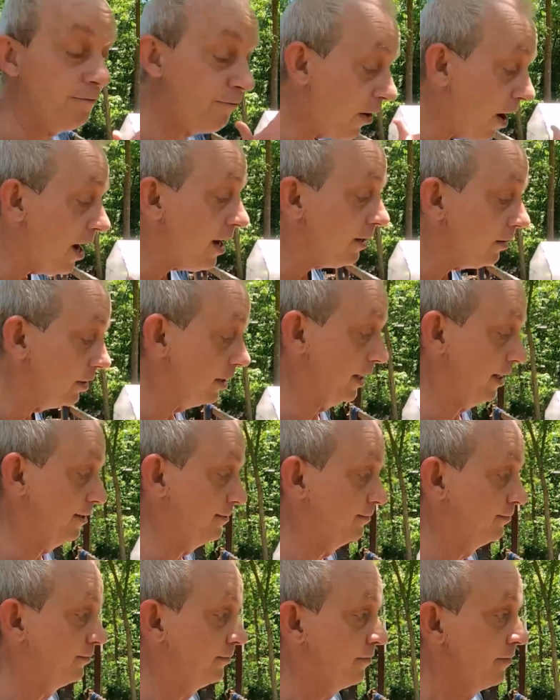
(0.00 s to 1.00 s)
Well, finally,
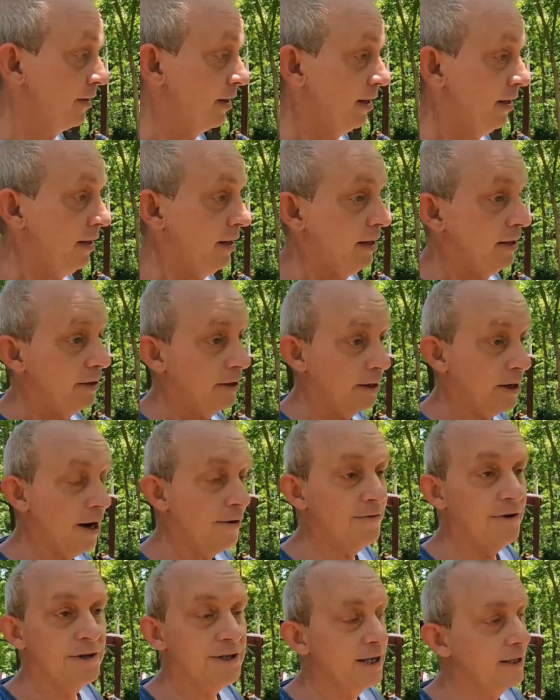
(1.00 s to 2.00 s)
the
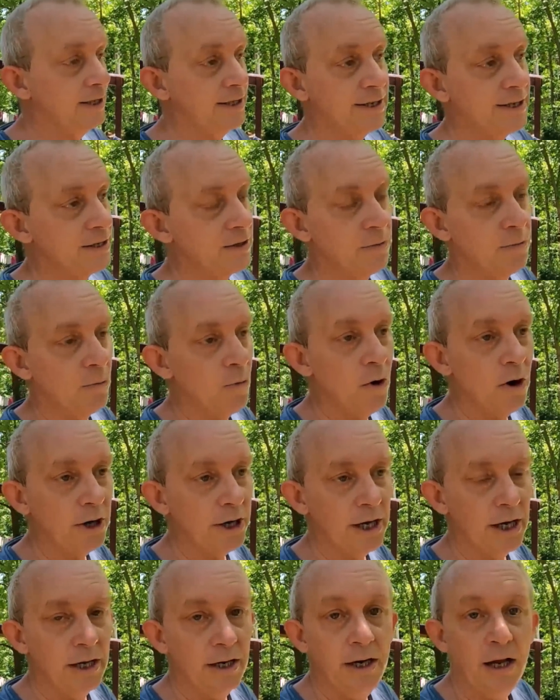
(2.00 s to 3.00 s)
governor said, this isn't
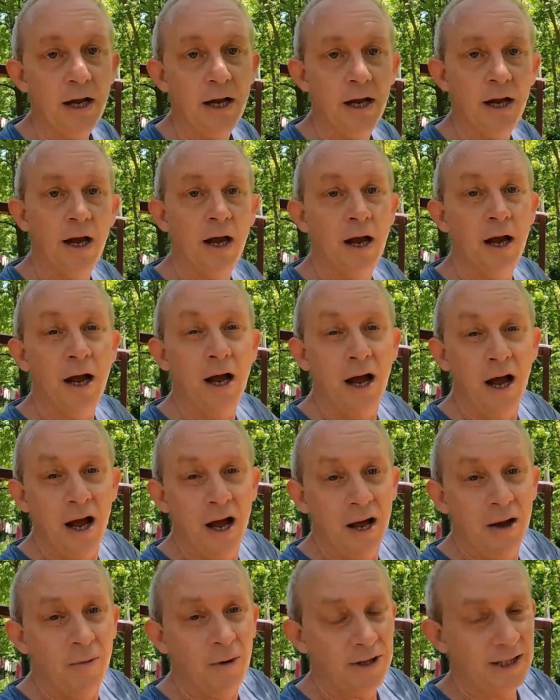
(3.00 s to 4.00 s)
working.
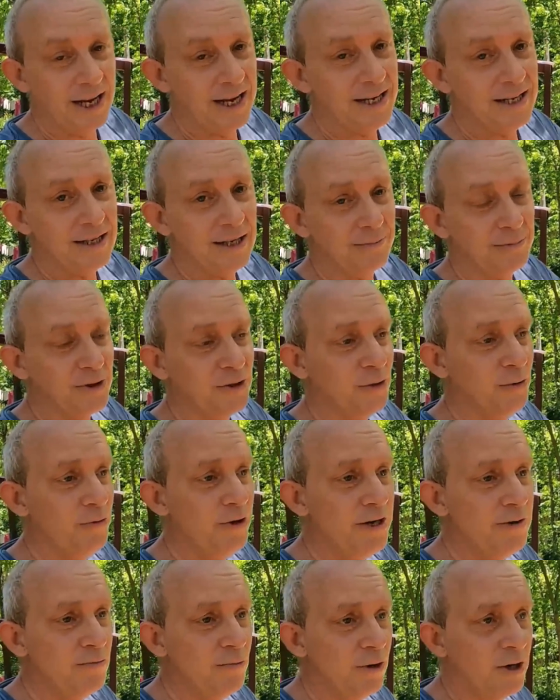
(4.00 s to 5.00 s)
What they ended up
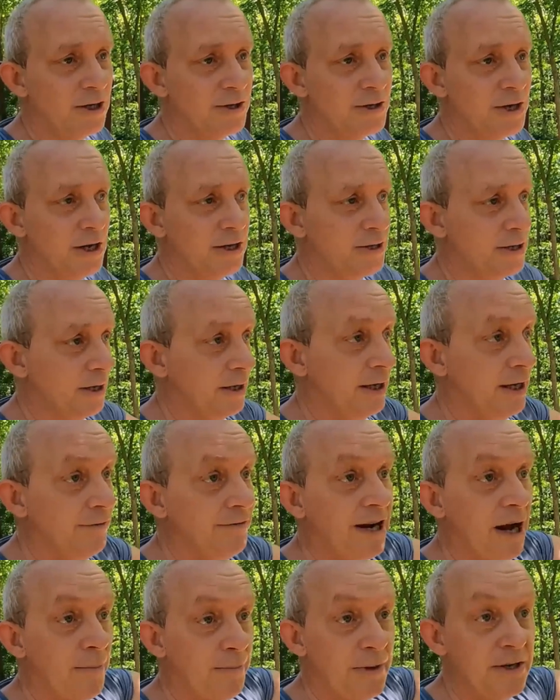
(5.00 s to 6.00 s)
doing was
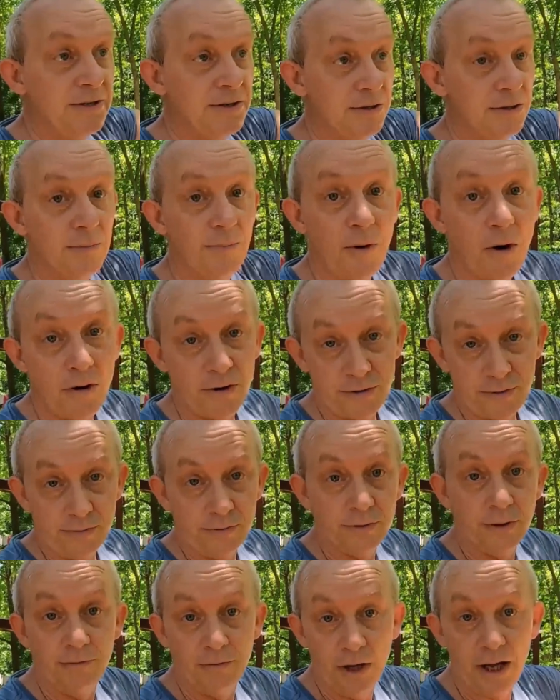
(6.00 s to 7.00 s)
giving out pieces of
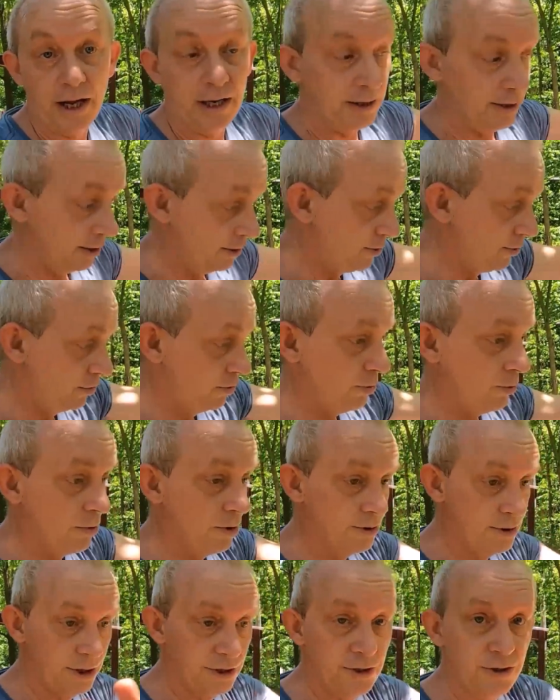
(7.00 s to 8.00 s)
parcels of land. This is
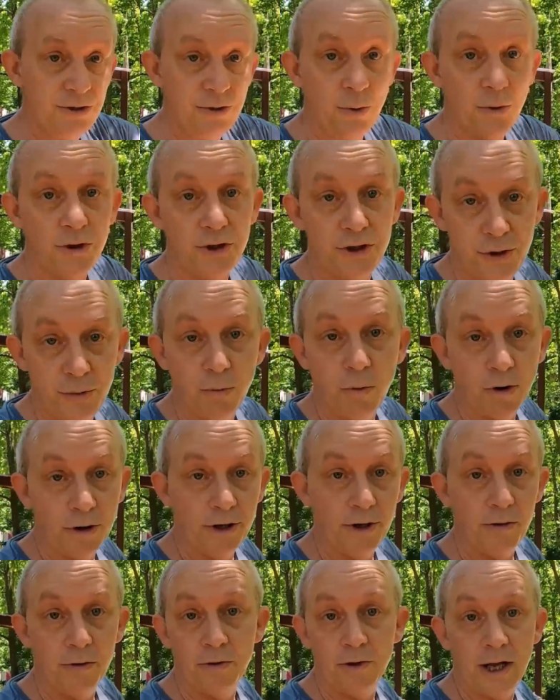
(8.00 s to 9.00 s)
yours, this is yours, you
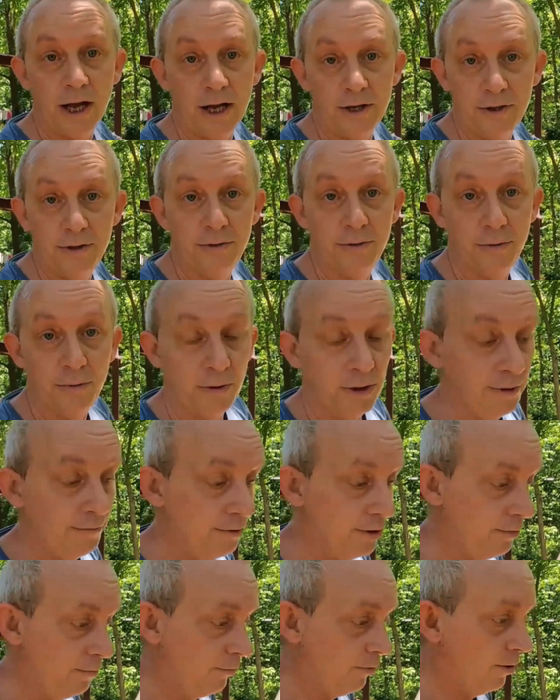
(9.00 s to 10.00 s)
work your own land, you do
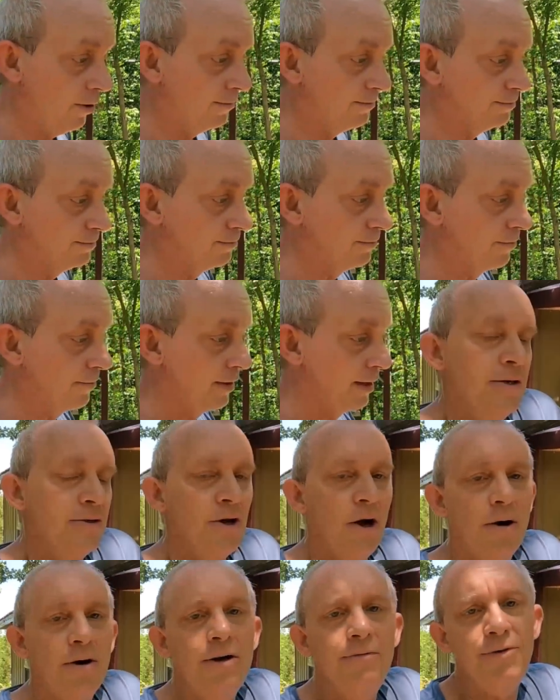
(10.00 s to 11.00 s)
whatever you want.
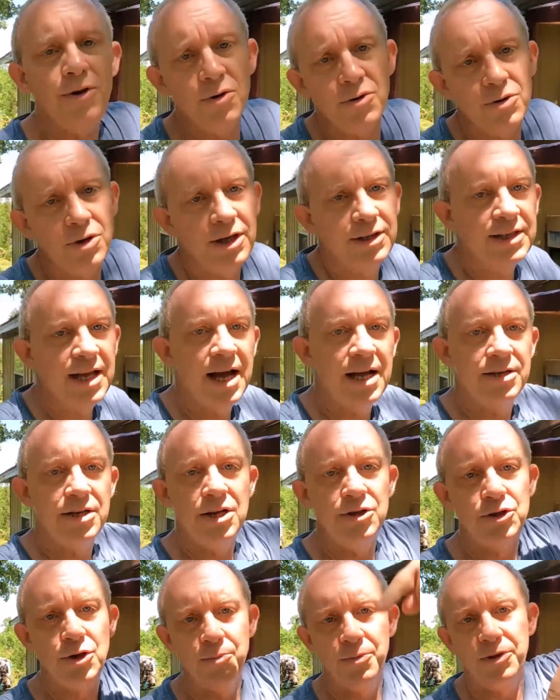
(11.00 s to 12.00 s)
So if you'll click
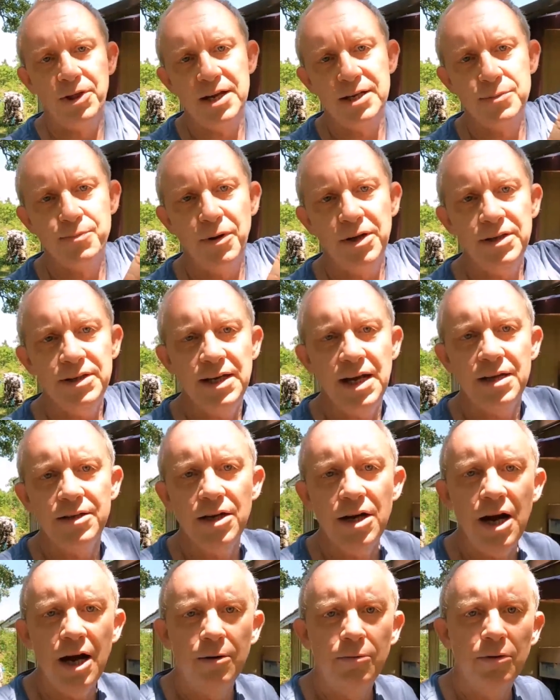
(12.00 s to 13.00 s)
that super thanks button
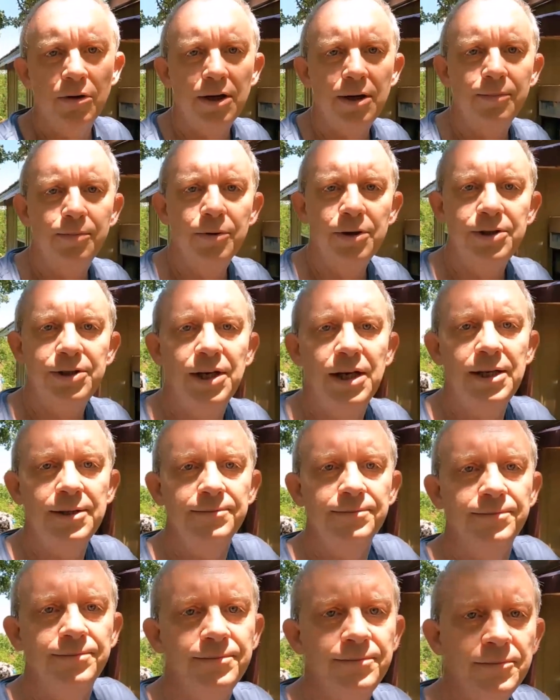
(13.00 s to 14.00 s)
down there, I'd really
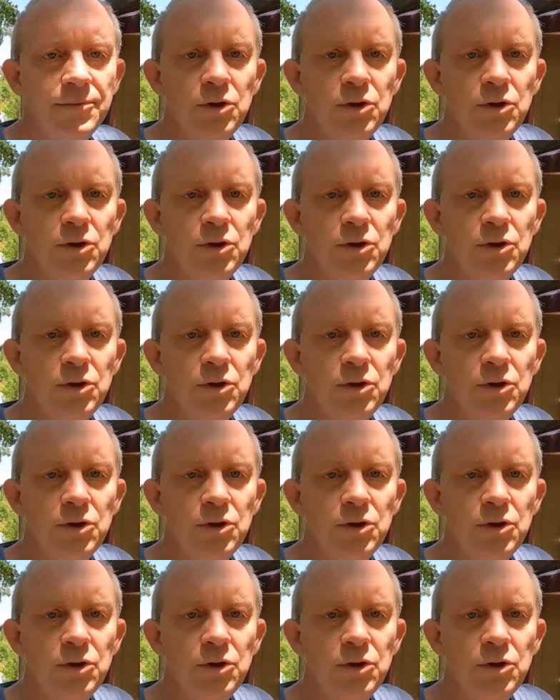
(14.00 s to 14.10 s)
appreciate it.